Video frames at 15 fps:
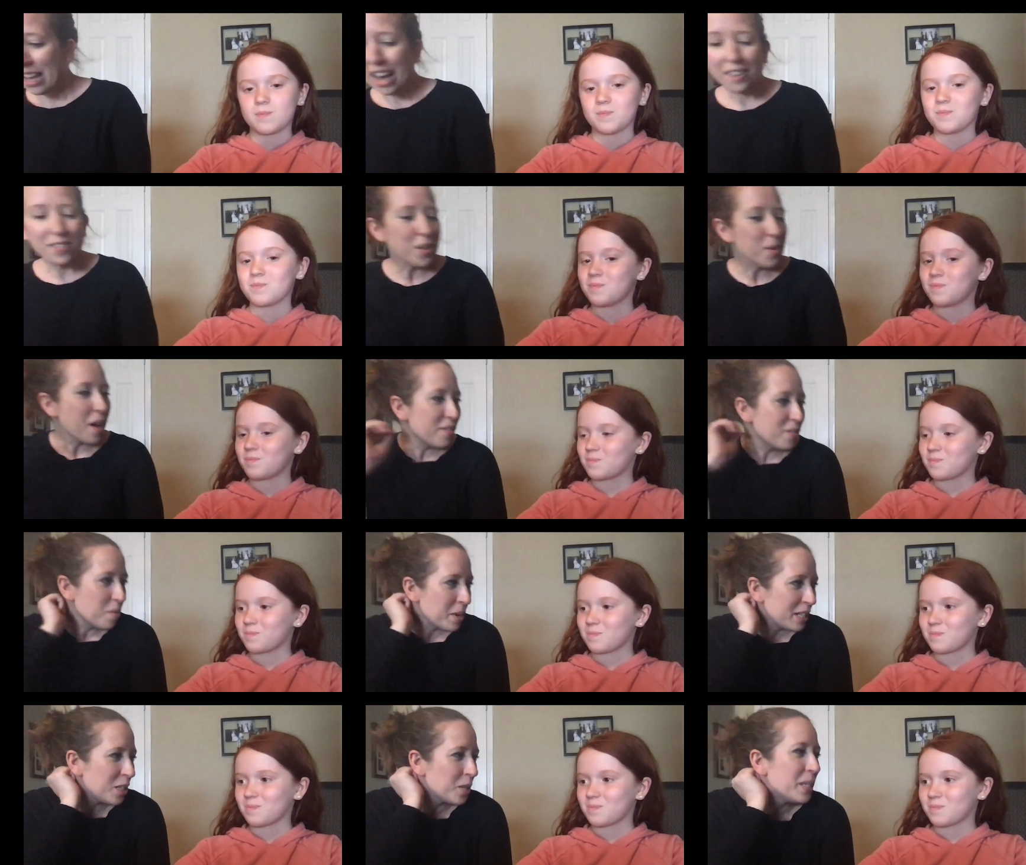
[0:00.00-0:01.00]
Speaker 1: have you ever
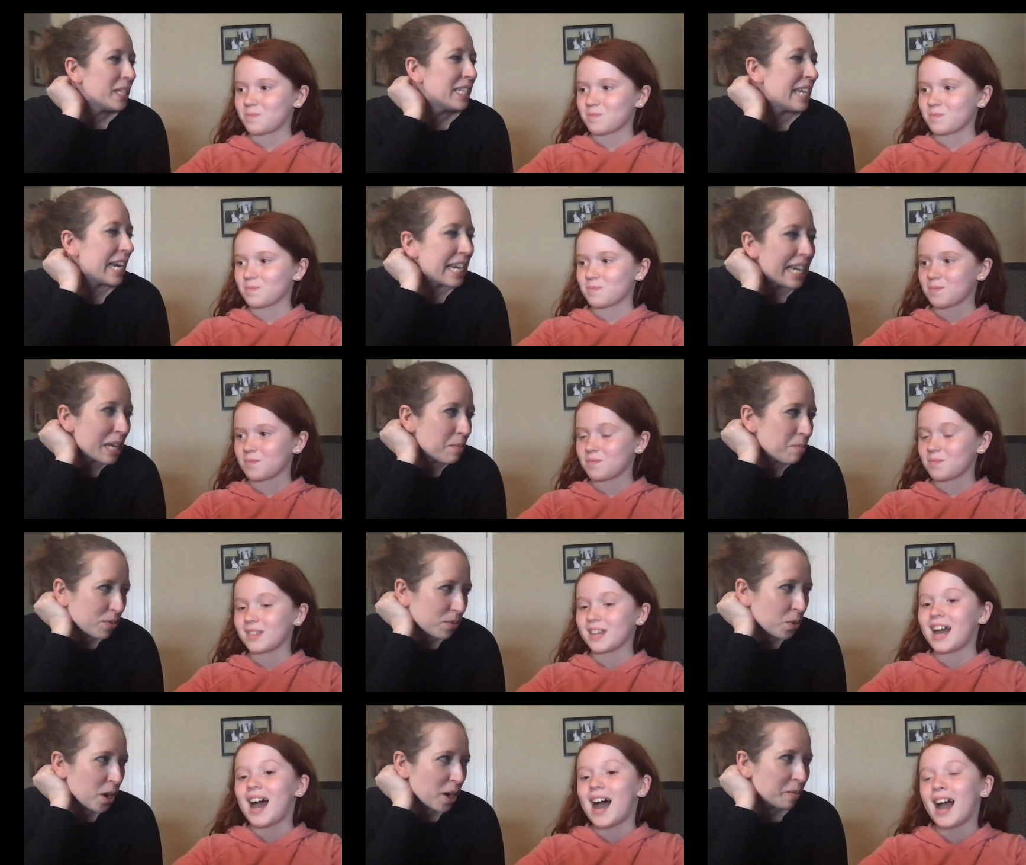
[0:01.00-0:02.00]
been to a stadium
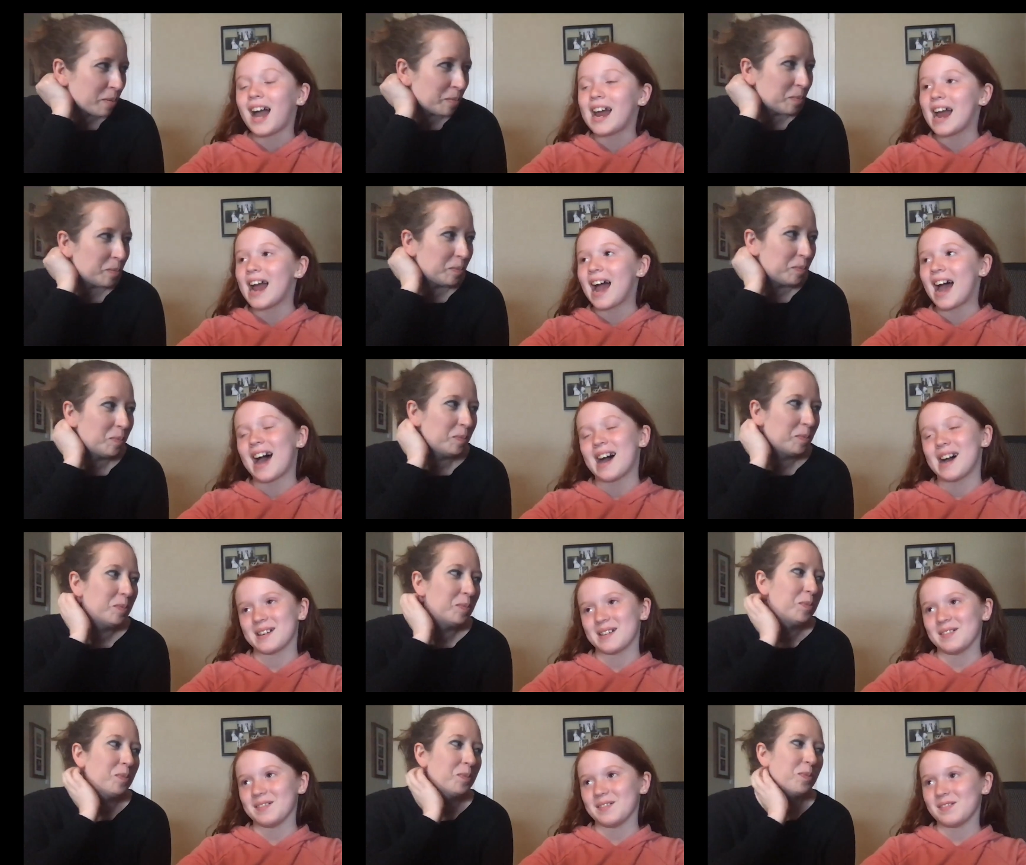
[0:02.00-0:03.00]
before? I
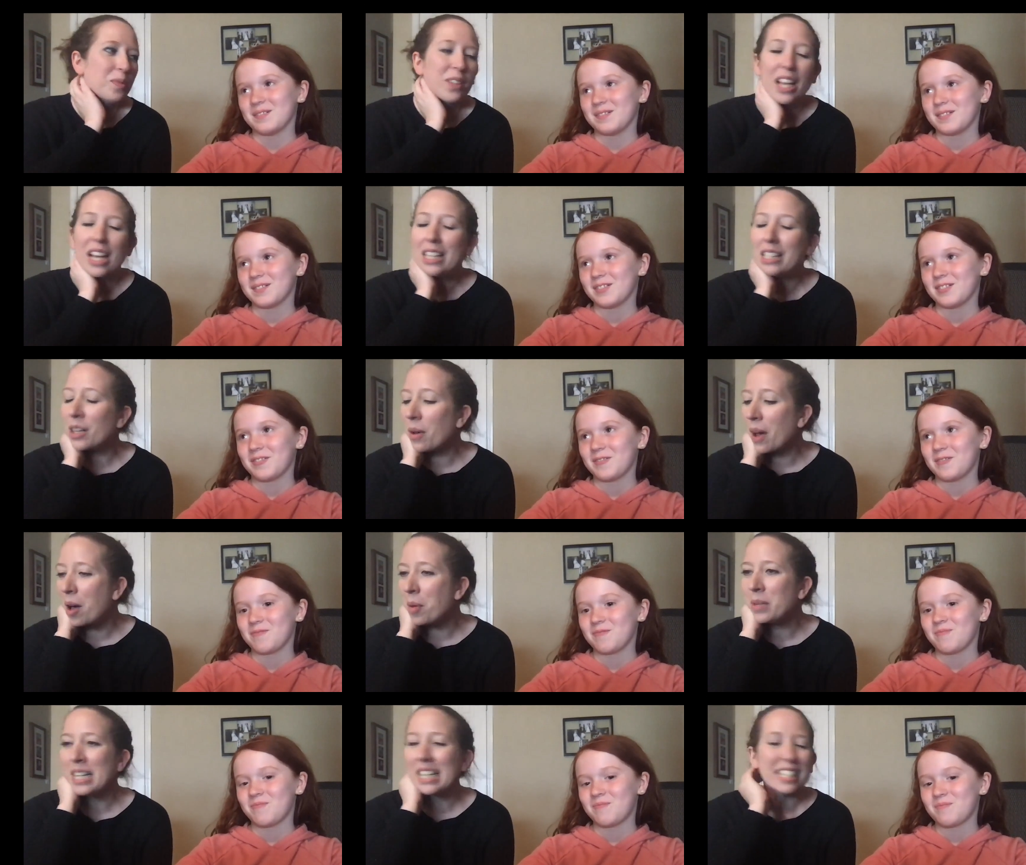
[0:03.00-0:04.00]
have. And so how
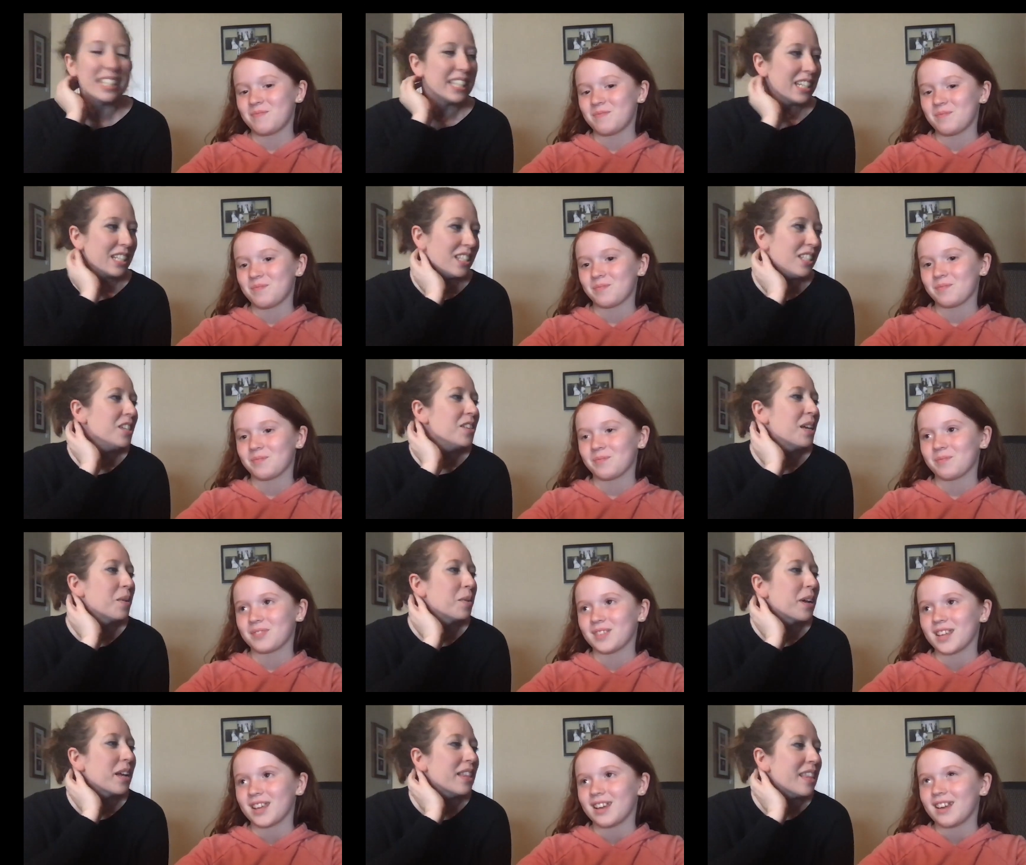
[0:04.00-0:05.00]
many seats do you think
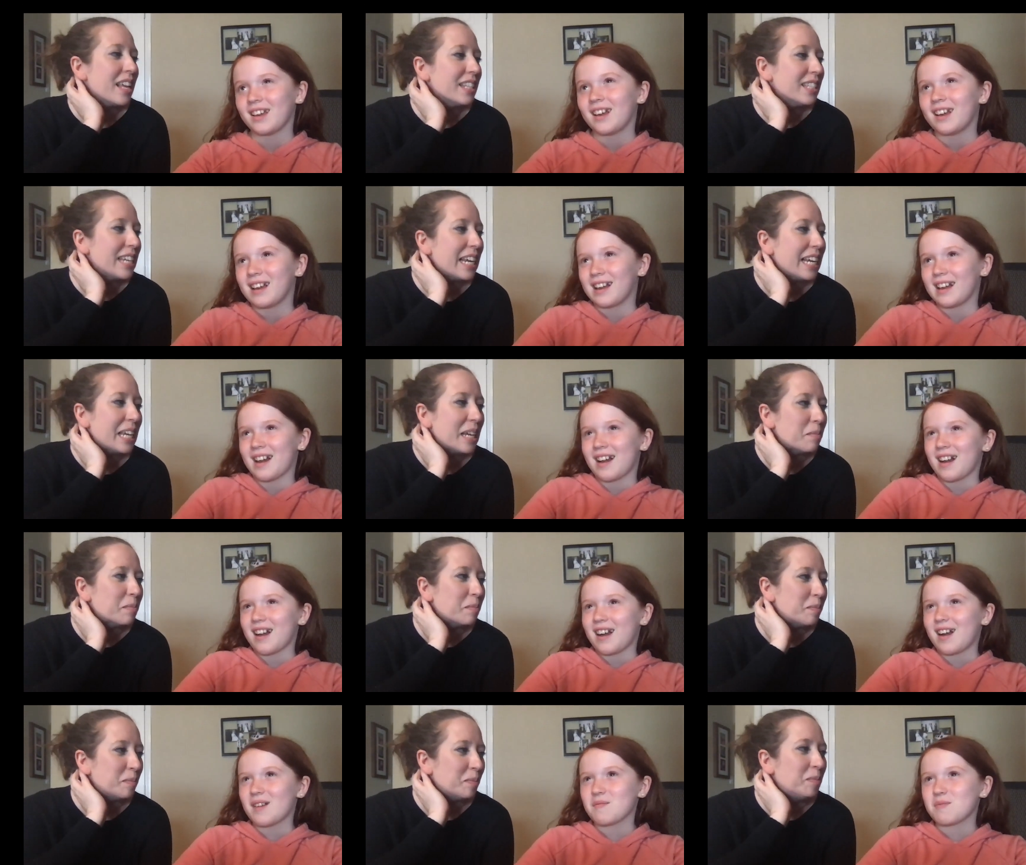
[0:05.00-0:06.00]
were in that stadium?
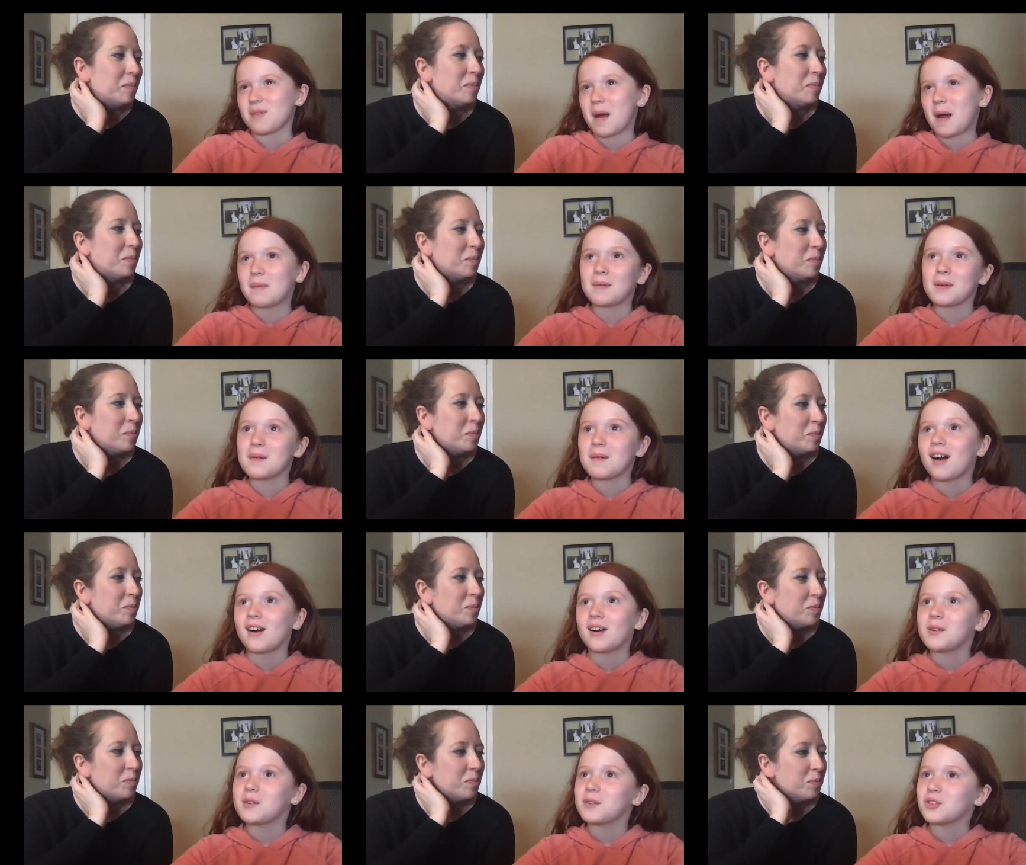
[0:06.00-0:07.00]
Speaker 2: Probably
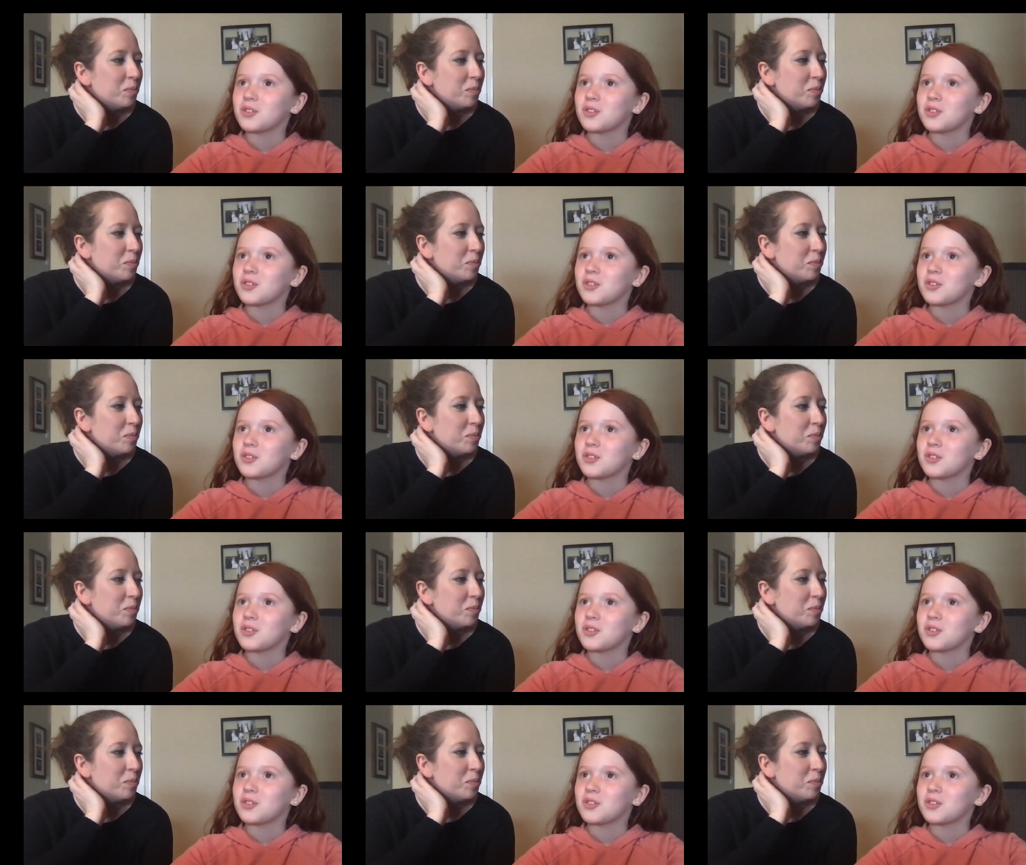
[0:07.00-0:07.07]
about